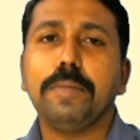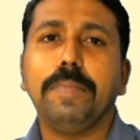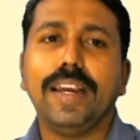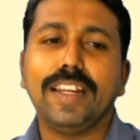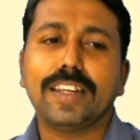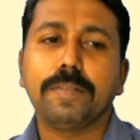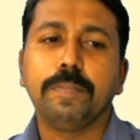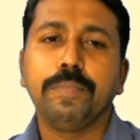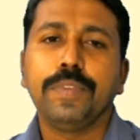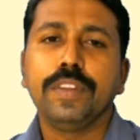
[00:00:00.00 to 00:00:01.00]
manner.
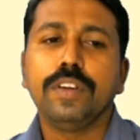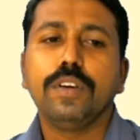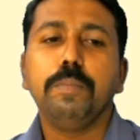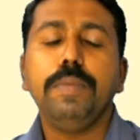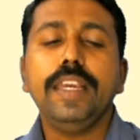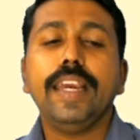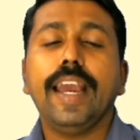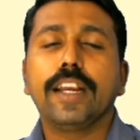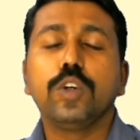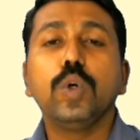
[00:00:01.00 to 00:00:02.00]
Be
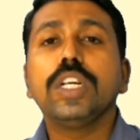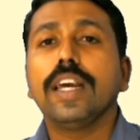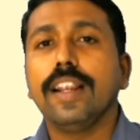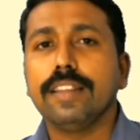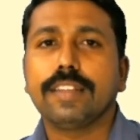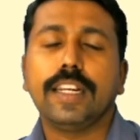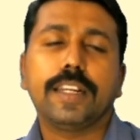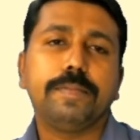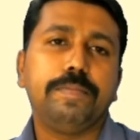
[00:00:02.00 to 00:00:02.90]
a good listener.